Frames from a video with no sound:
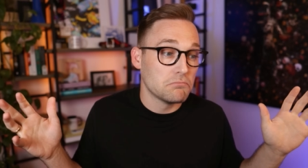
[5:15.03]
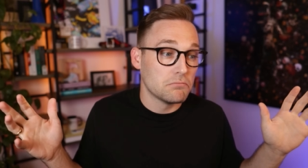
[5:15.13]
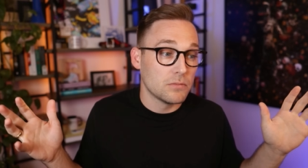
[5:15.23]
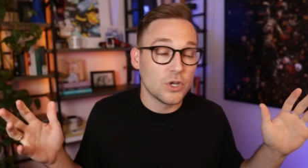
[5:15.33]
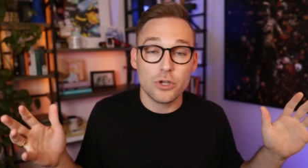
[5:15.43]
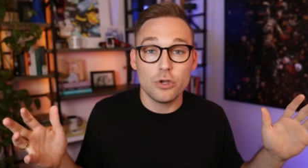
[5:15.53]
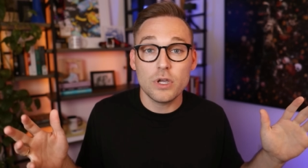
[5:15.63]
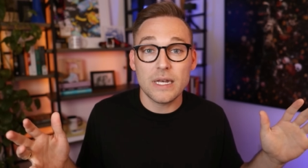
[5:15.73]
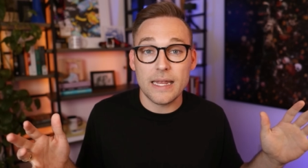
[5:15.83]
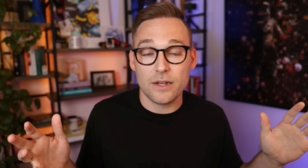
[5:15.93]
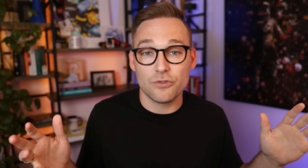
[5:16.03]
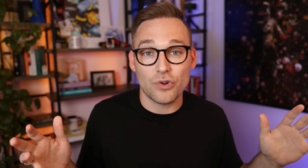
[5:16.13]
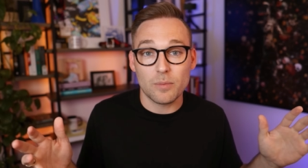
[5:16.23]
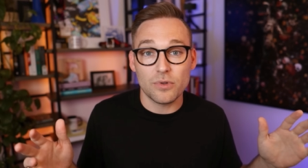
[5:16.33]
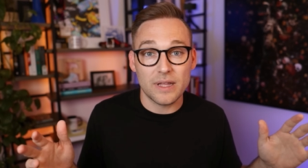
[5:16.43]
you, you could get in
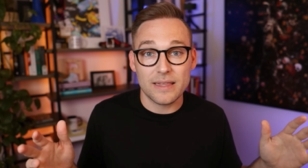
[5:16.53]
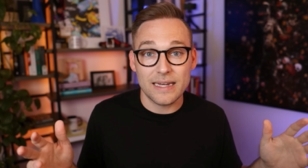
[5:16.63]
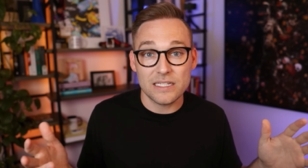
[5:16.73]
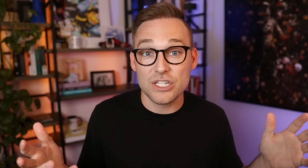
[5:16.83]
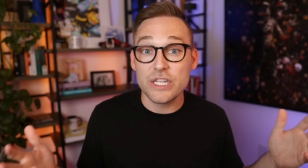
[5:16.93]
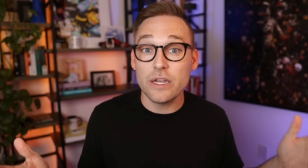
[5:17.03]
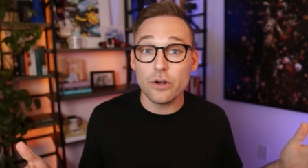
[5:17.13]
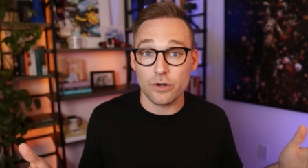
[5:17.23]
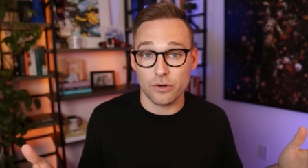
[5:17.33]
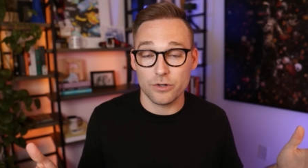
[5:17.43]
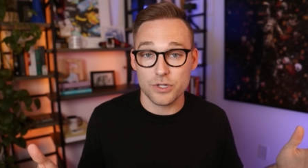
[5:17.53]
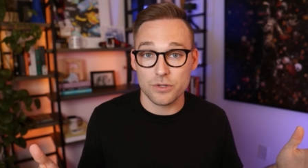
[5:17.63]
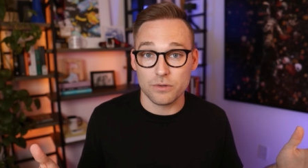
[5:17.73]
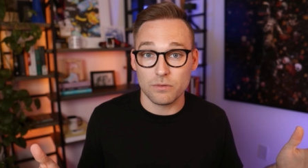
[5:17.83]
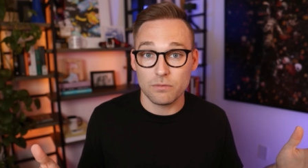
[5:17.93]
trouble in the next year or
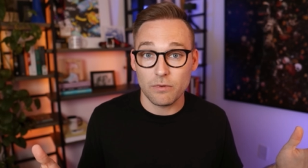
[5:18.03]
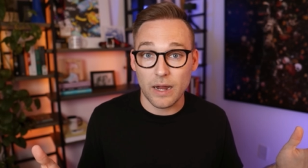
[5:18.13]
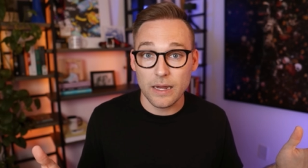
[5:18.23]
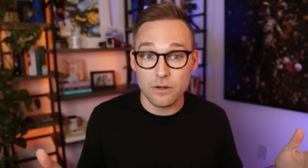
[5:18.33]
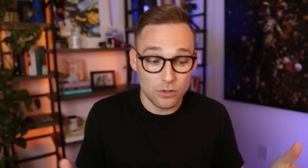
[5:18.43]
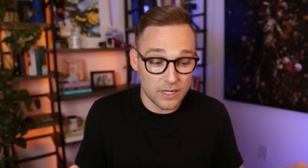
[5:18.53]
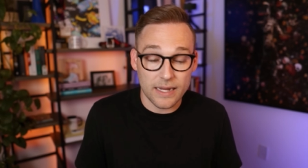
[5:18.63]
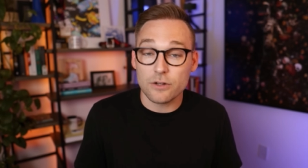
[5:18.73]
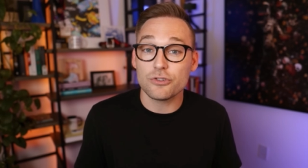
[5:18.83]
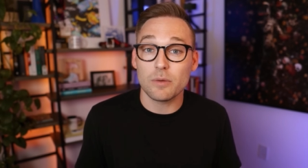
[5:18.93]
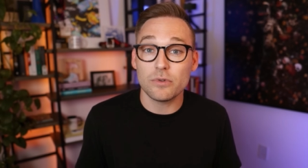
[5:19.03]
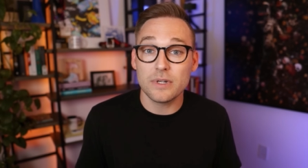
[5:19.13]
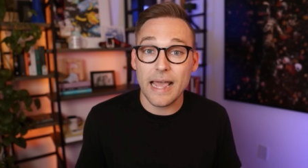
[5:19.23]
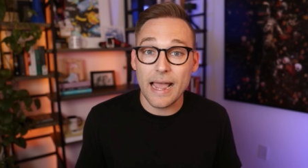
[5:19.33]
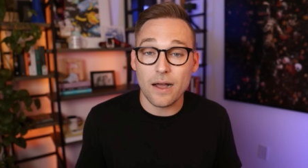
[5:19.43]
two right you could get in trouble
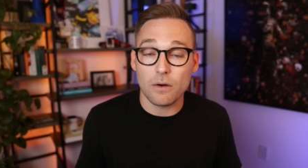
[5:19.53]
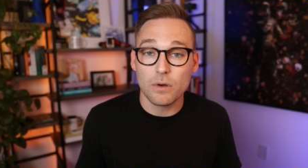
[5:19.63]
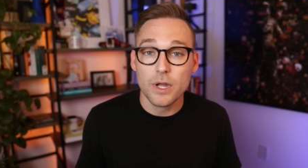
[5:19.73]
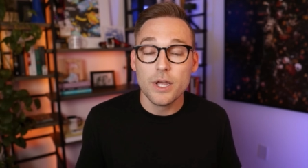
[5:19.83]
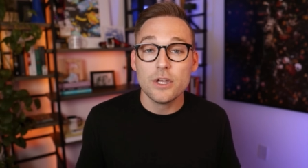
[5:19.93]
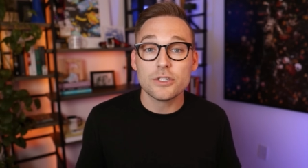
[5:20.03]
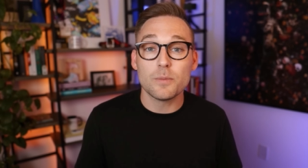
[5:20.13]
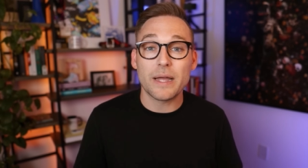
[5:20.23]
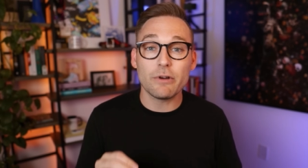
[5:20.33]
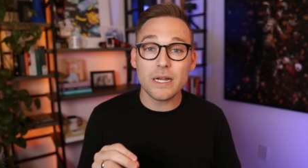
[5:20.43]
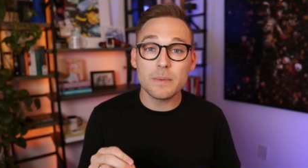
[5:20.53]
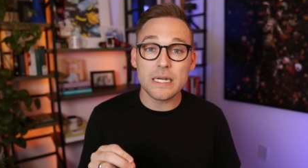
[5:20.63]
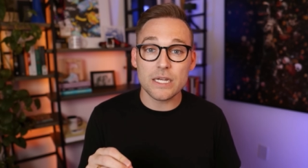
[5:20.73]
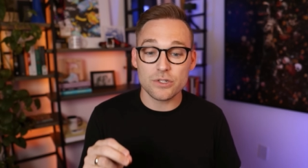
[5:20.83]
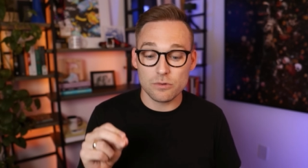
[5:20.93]
now so my
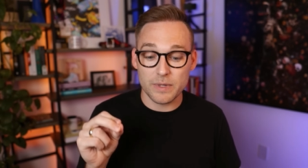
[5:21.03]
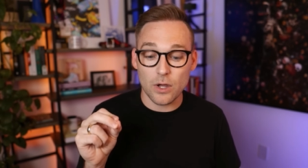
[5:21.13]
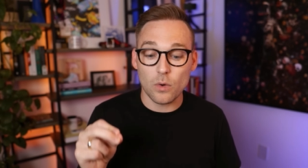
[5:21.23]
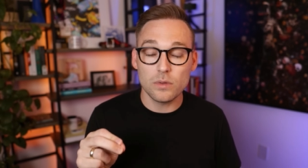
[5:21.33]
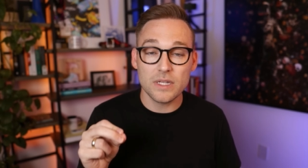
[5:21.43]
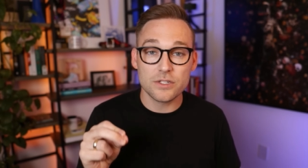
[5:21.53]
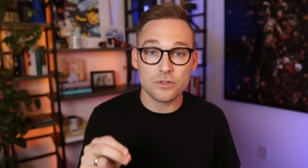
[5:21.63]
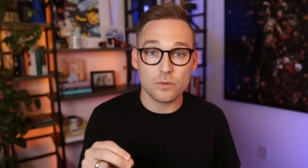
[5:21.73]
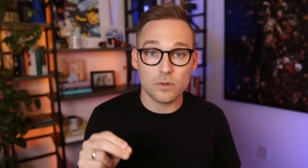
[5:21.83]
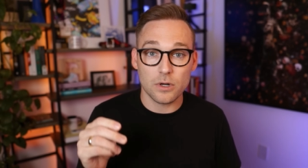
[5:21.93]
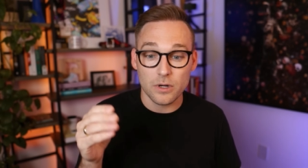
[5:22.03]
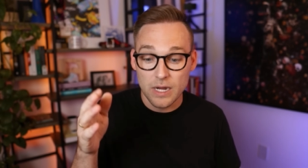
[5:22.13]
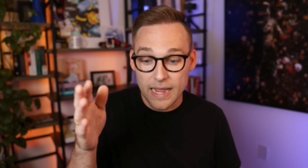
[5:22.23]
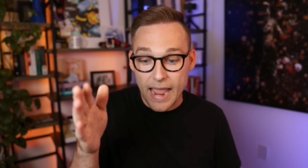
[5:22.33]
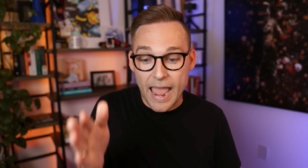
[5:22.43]
recommendation would be only store
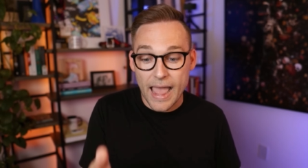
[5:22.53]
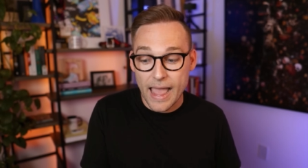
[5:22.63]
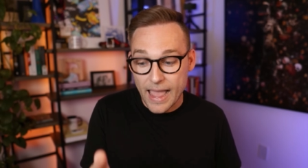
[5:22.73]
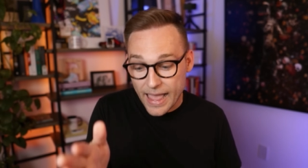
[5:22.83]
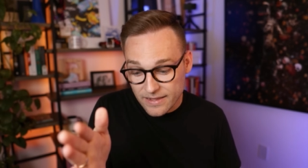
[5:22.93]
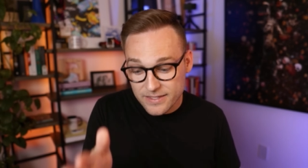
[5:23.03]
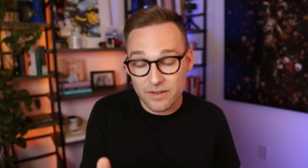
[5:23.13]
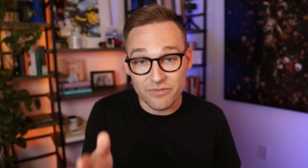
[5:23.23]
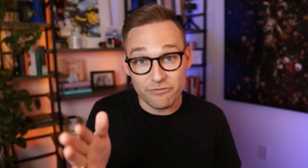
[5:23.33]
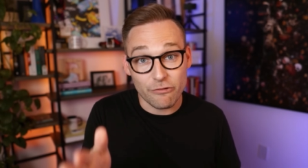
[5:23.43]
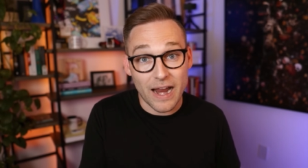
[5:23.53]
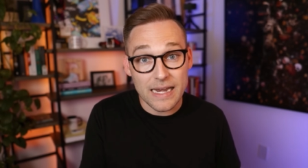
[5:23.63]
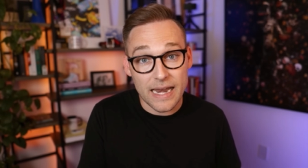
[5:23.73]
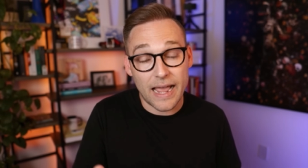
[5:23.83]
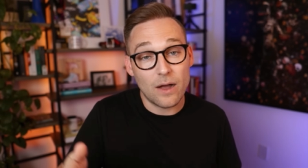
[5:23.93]
as of right
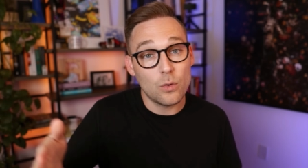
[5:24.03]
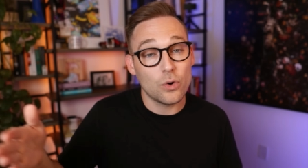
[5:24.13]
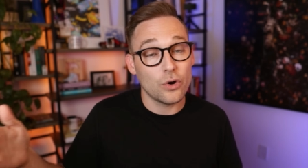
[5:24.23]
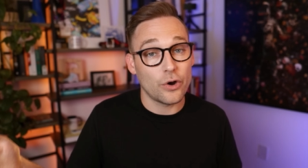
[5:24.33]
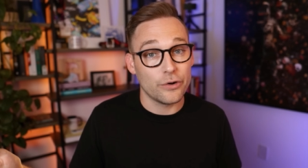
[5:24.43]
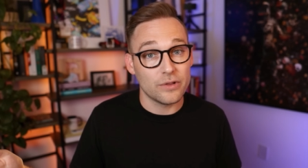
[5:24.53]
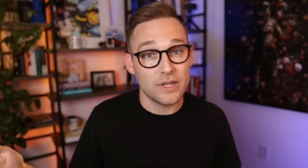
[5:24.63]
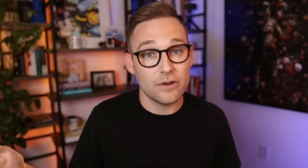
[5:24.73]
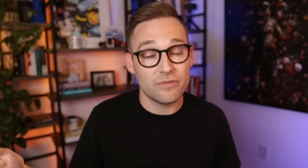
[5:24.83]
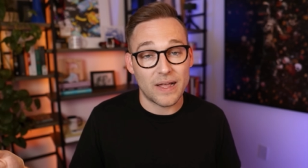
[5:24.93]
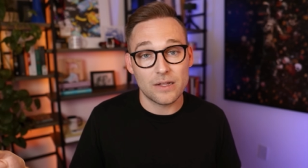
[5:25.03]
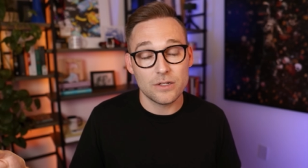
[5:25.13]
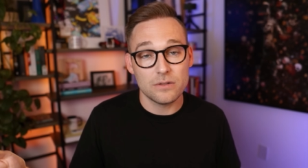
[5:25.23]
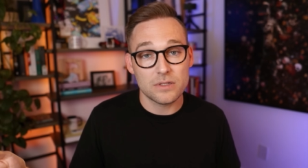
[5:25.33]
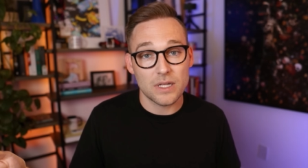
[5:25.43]
now or earlier
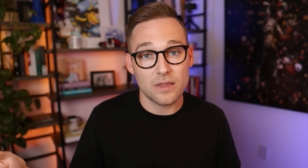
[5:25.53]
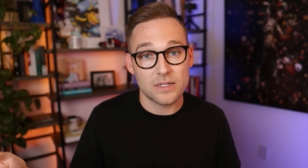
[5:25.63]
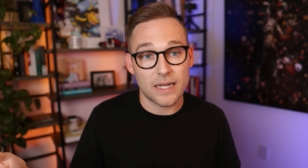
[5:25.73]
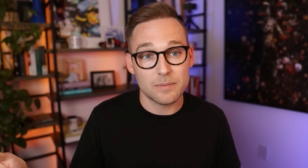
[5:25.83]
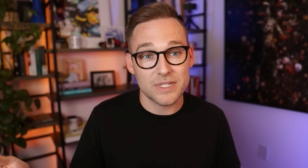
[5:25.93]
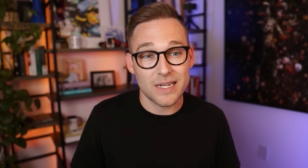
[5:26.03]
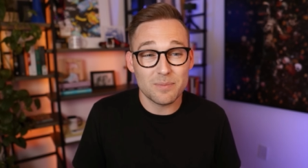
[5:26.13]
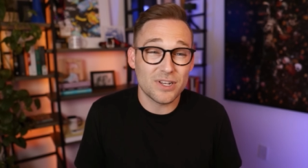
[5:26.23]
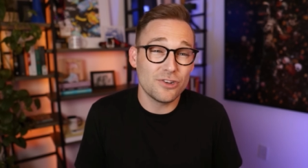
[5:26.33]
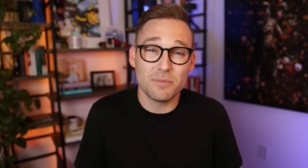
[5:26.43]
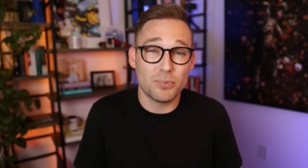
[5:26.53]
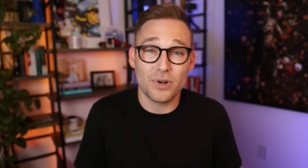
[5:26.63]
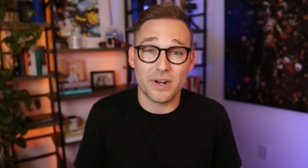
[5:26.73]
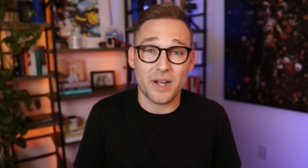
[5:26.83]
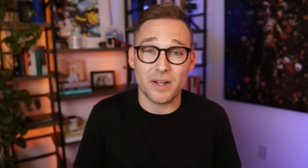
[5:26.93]
values in the timestamp, and you can put
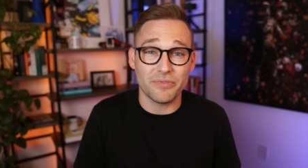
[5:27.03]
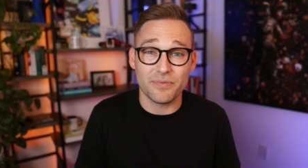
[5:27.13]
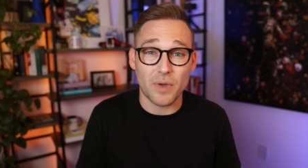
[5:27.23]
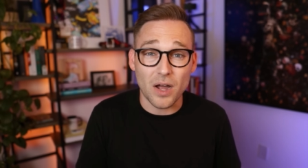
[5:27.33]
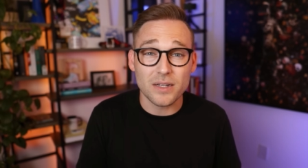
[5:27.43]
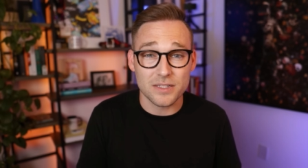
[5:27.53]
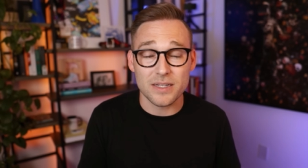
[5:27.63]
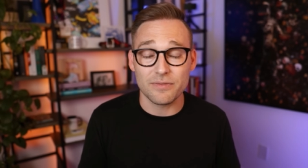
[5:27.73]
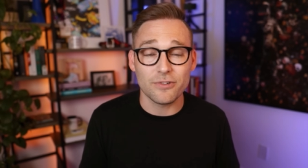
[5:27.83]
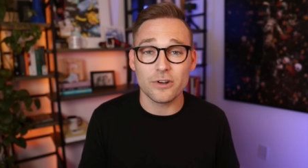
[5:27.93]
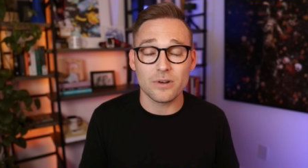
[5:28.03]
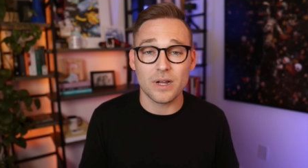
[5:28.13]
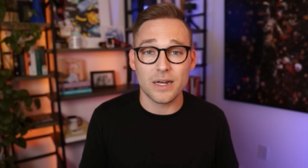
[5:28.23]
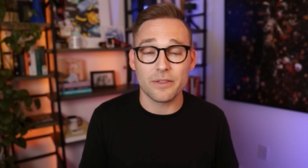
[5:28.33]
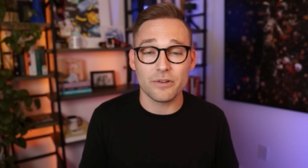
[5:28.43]
it off, honestly, for
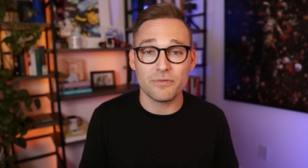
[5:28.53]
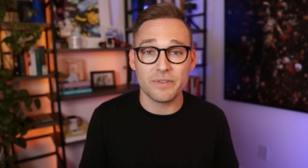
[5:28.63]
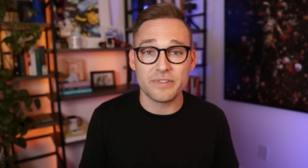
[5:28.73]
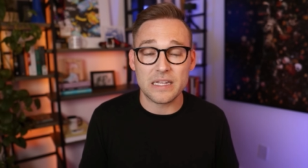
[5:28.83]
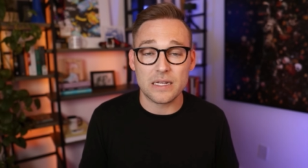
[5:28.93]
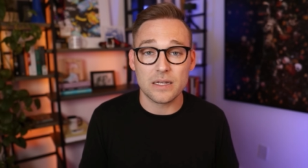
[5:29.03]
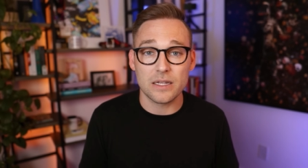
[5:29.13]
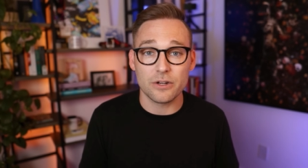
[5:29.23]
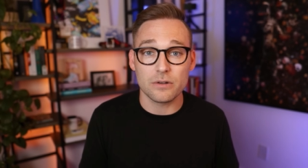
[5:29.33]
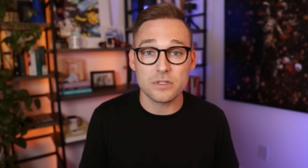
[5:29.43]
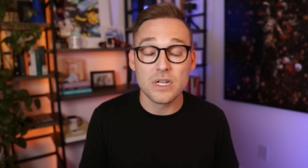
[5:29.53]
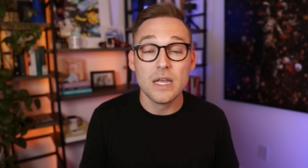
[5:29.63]
another 15 years.